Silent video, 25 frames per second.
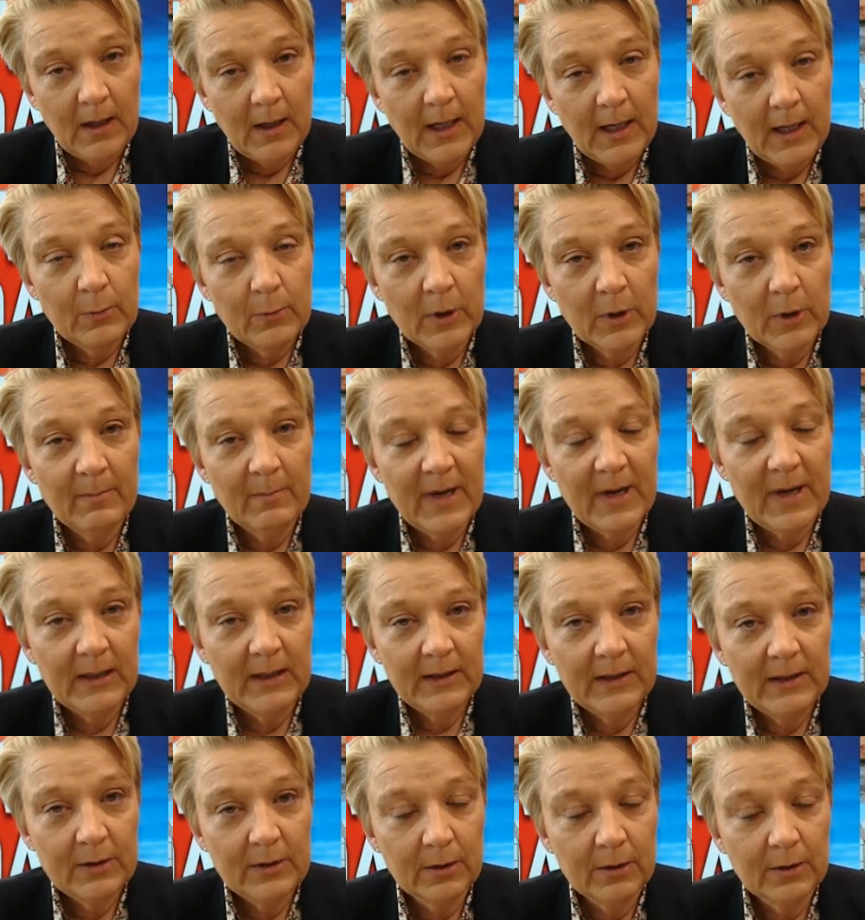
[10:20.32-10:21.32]
And what I
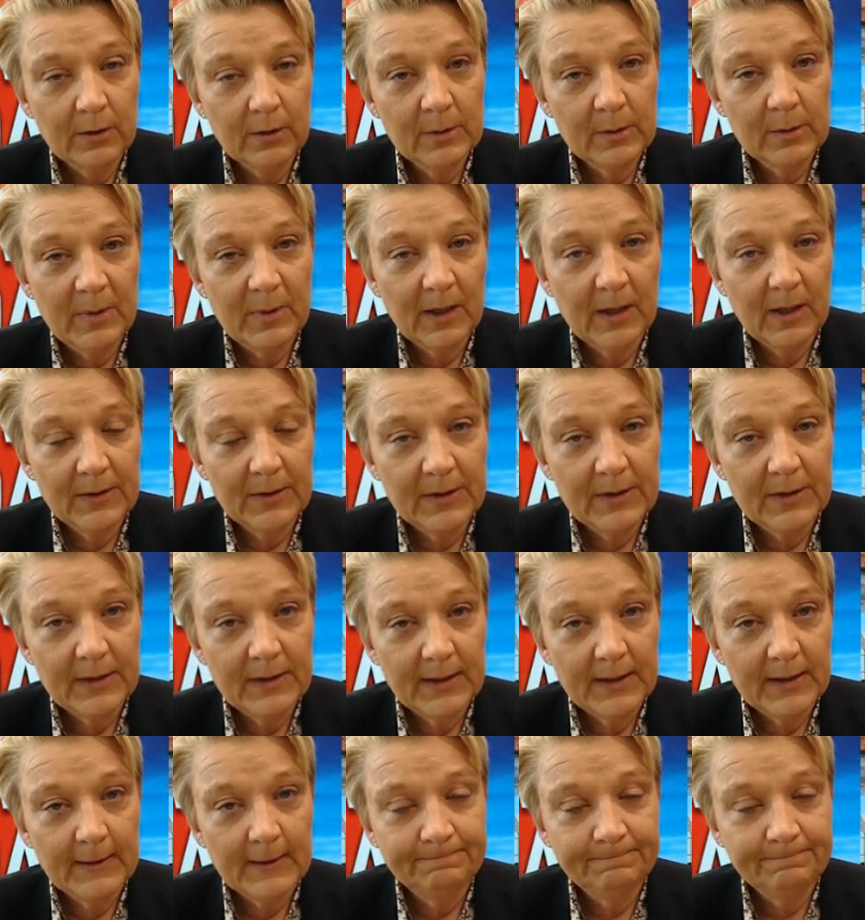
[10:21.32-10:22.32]
mainly talked about,
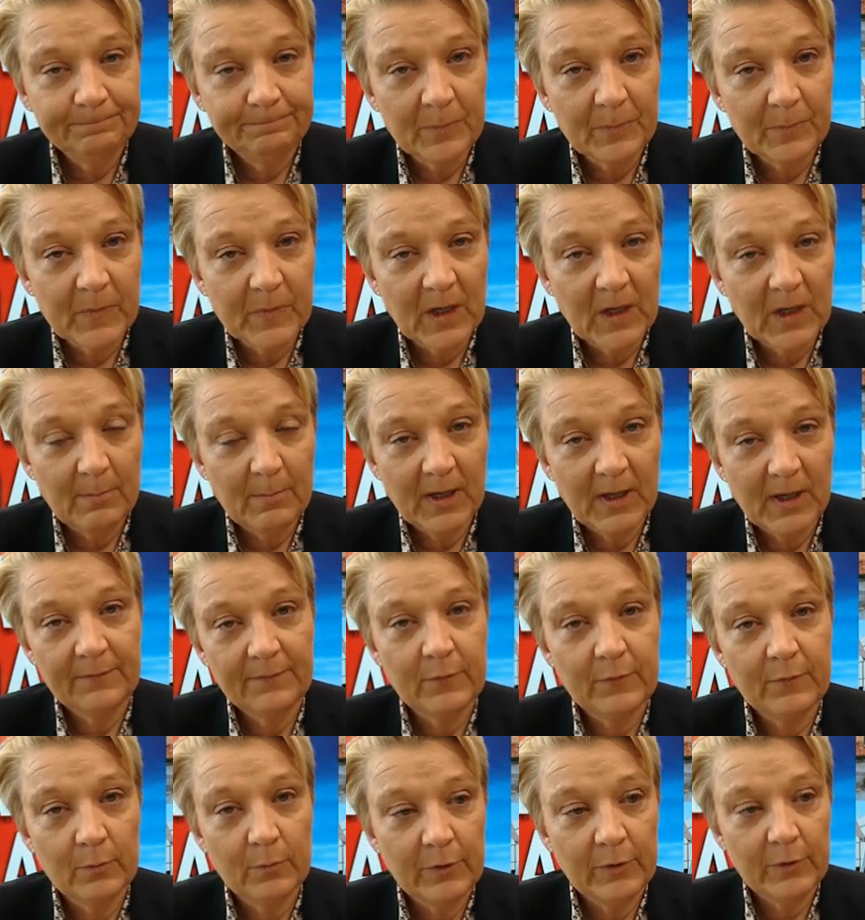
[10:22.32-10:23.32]

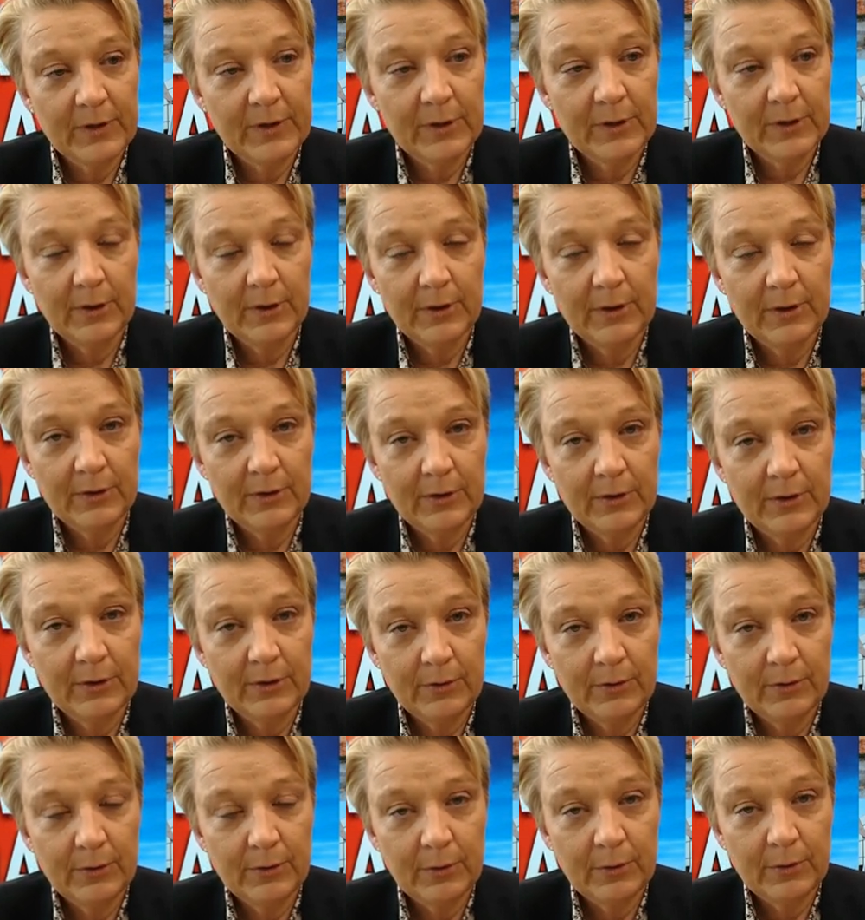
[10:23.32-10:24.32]
apart from return
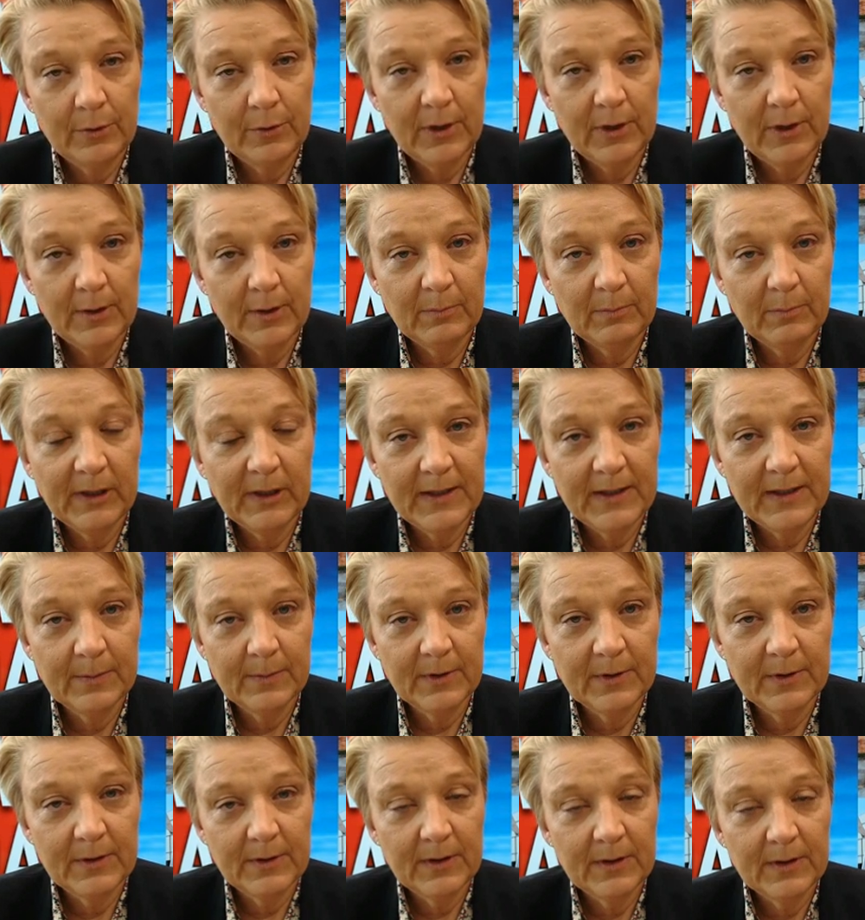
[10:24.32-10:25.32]
to
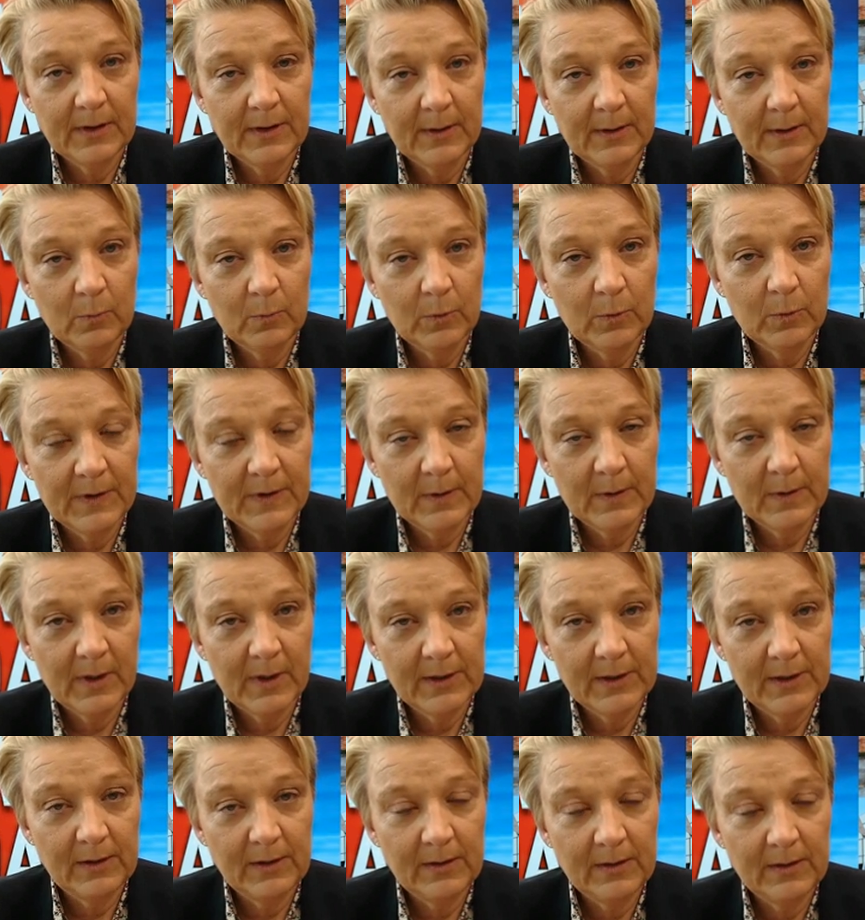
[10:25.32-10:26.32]
placement, was the
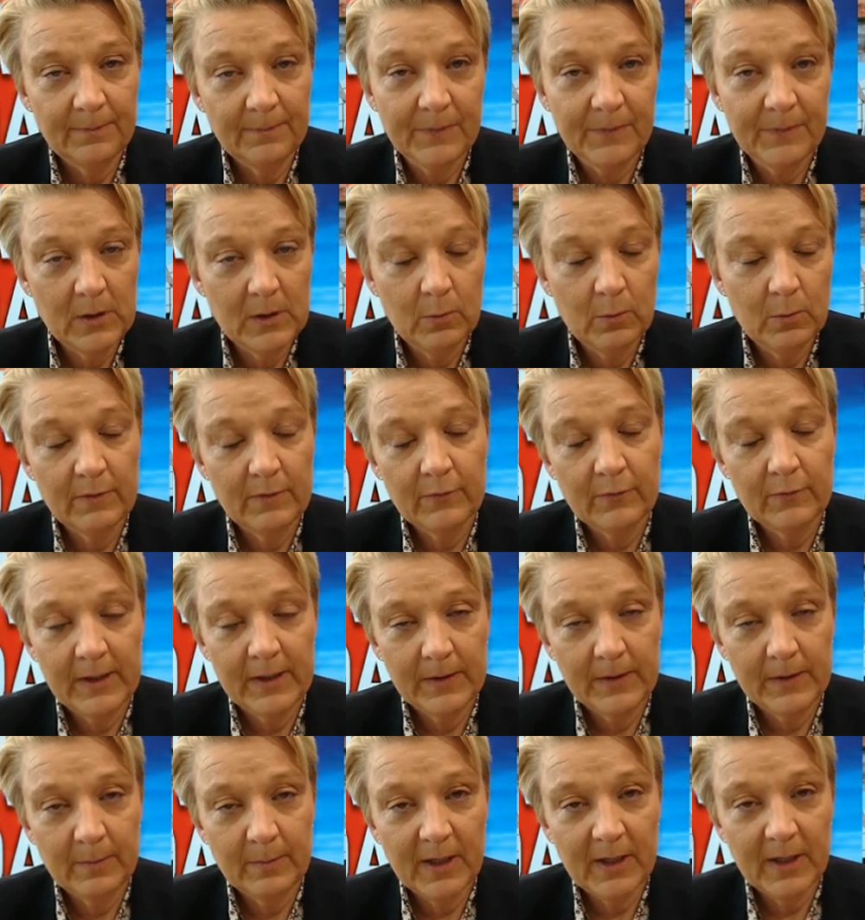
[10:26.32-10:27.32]
budget. You would have
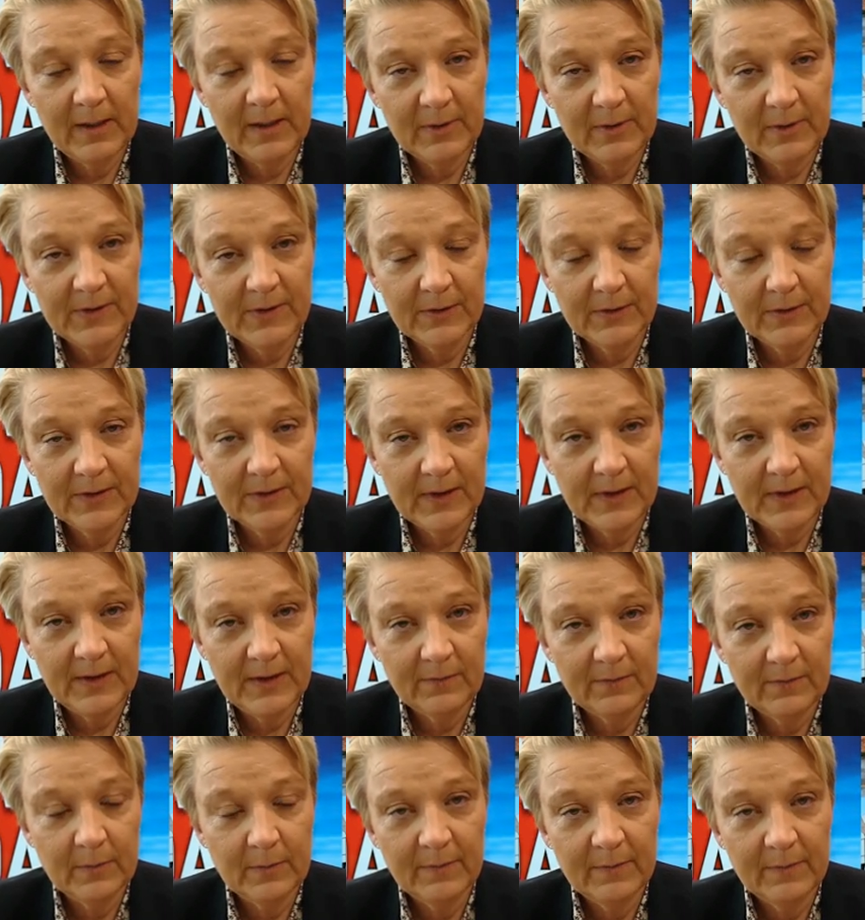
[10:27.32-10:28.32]
read in the papers or
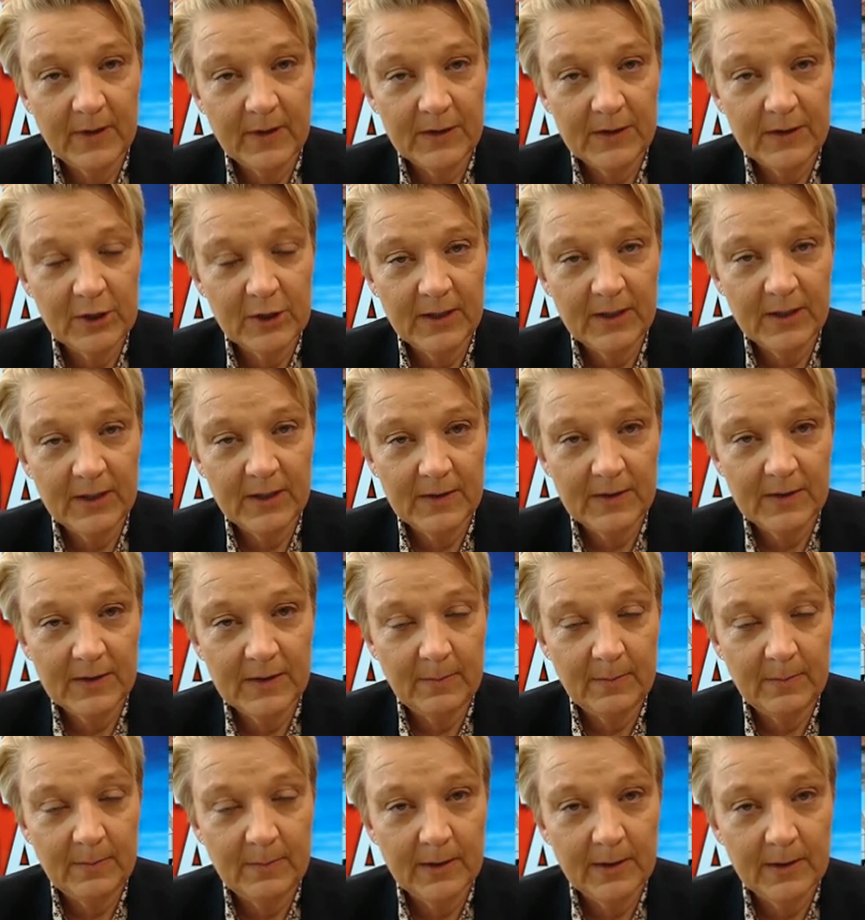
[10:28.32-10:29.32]
seen from the Vice
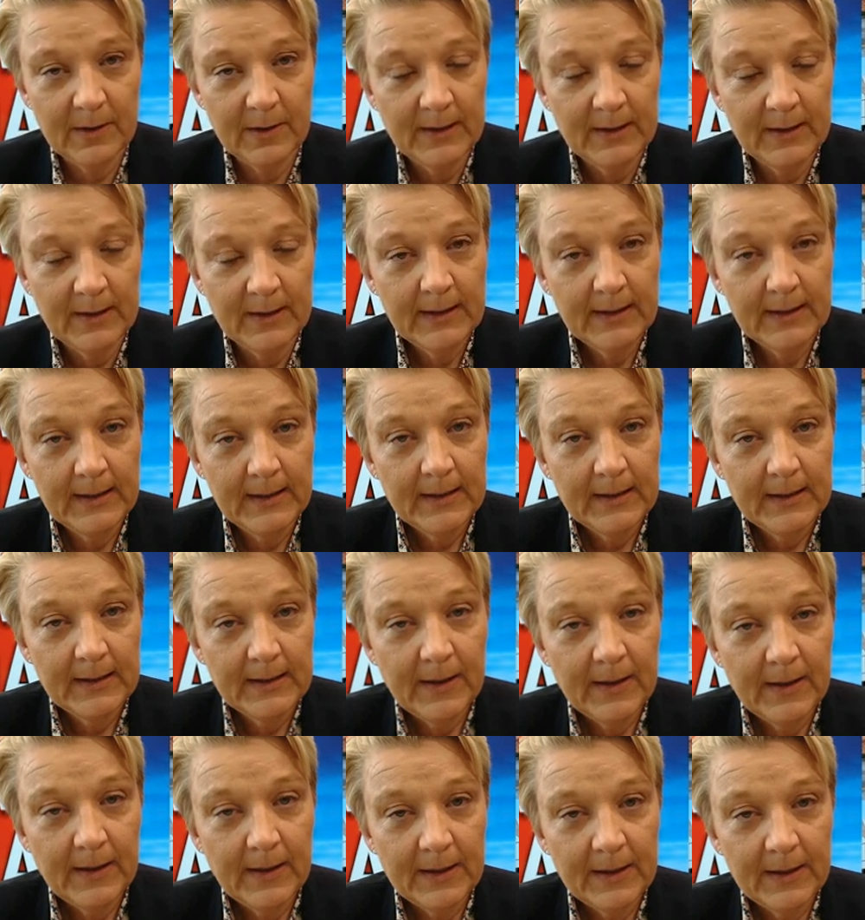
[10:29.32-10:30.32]
Chancellor's email
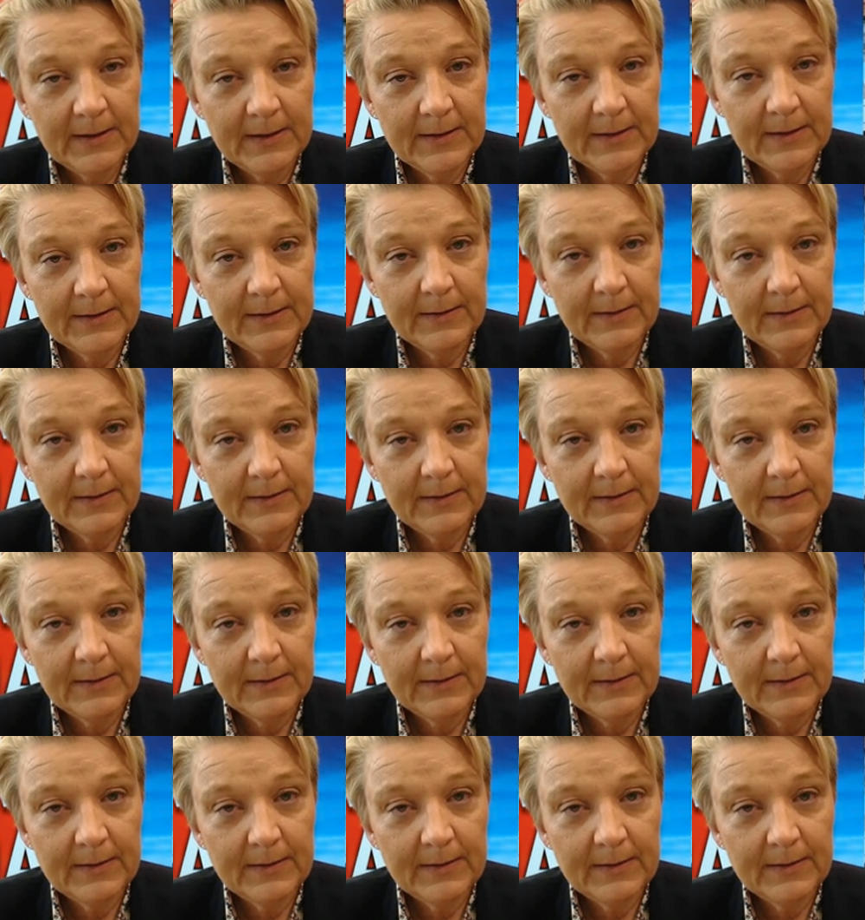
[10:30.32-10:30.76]
that